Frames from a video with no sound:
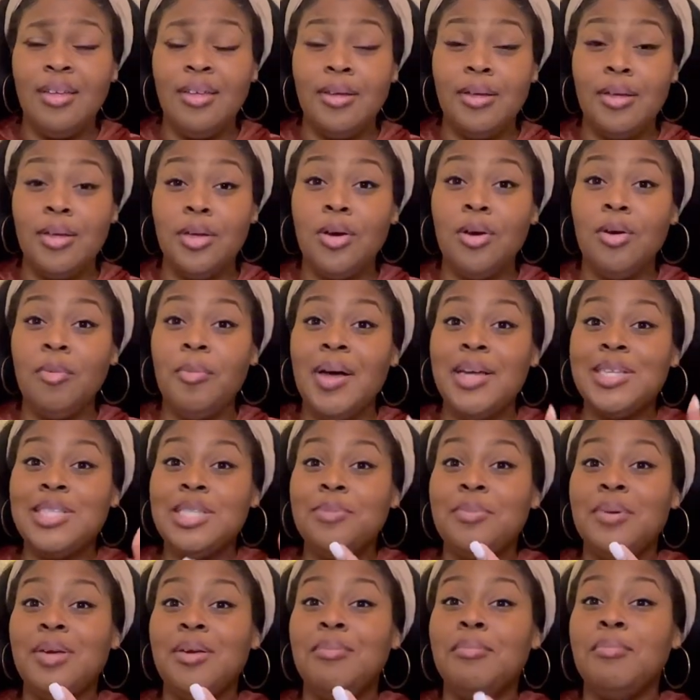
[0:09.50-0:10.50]
You're about
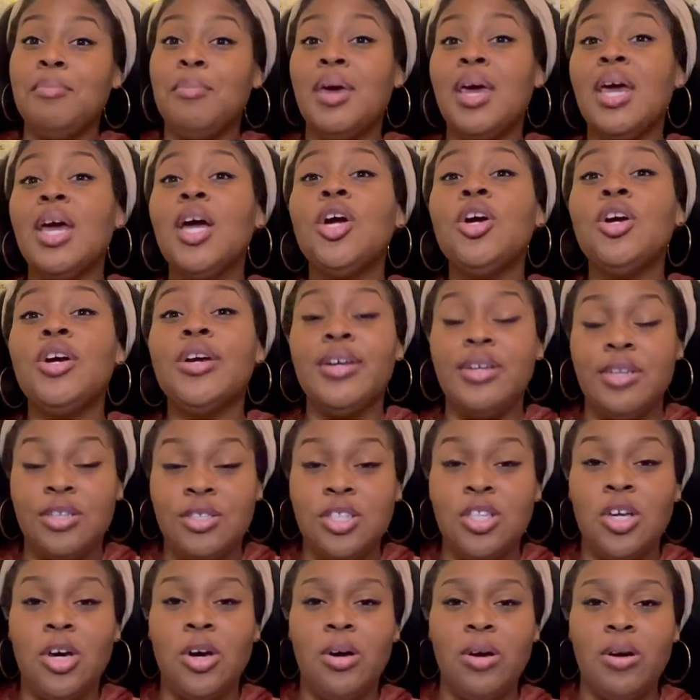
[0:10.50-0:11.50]
to be married,
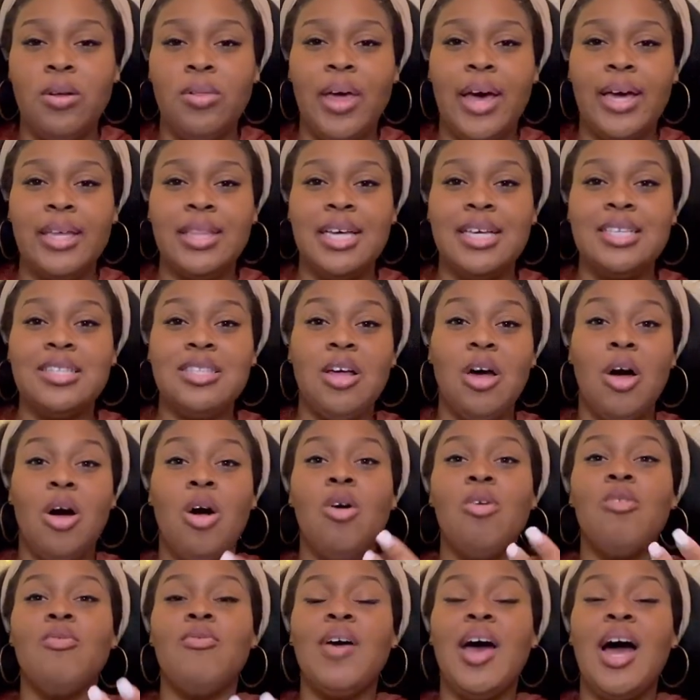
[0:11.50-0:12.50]
sir. Like, that's a
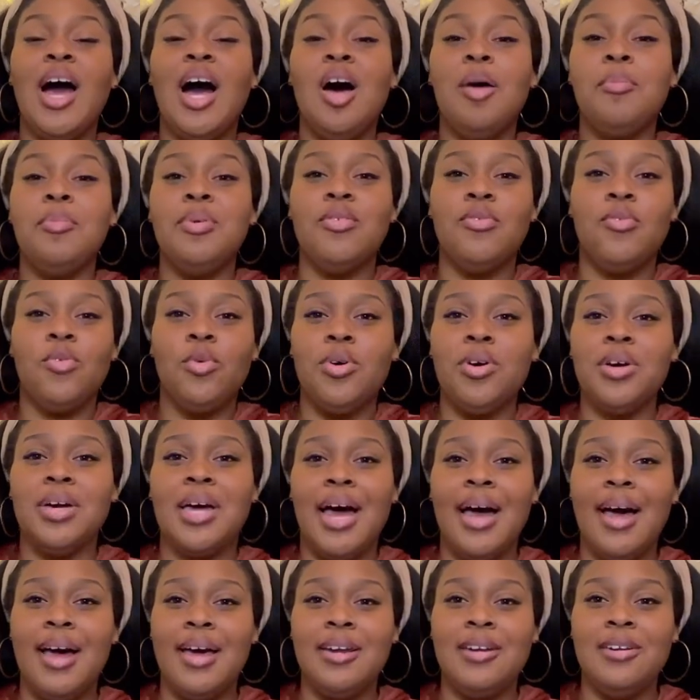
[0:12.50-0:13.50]
whole vow before
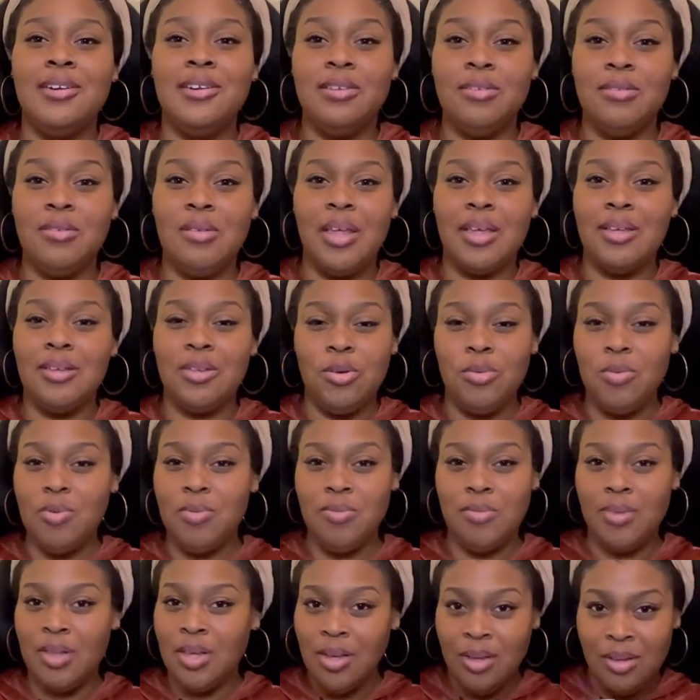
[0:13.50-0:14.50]
God. It, like, you,
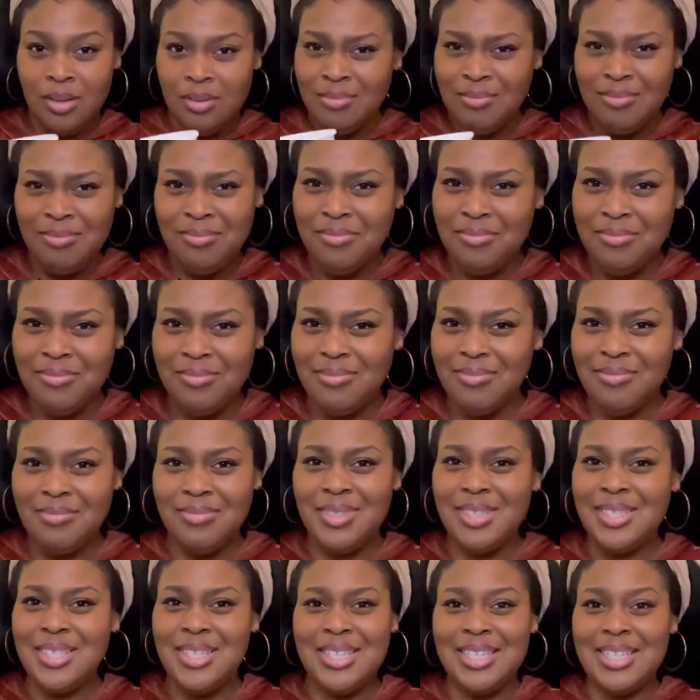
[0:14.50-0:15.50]

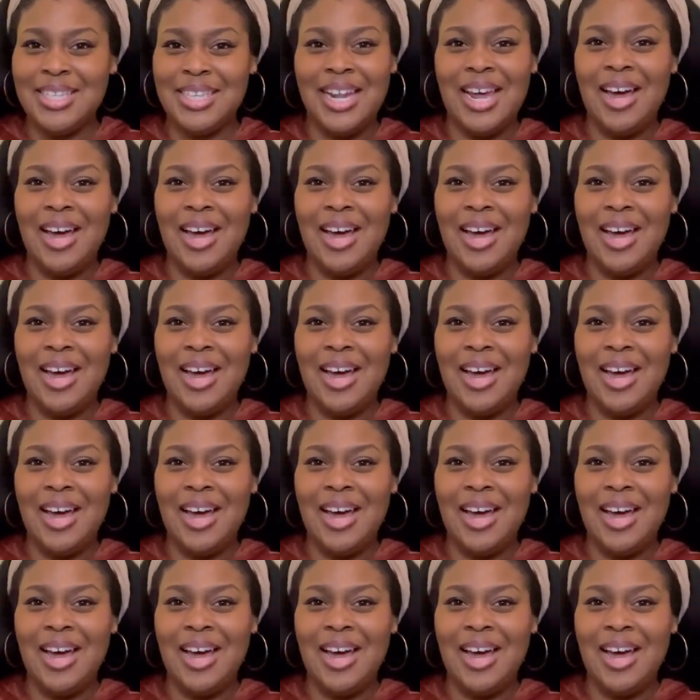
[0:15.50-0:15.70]
this isn't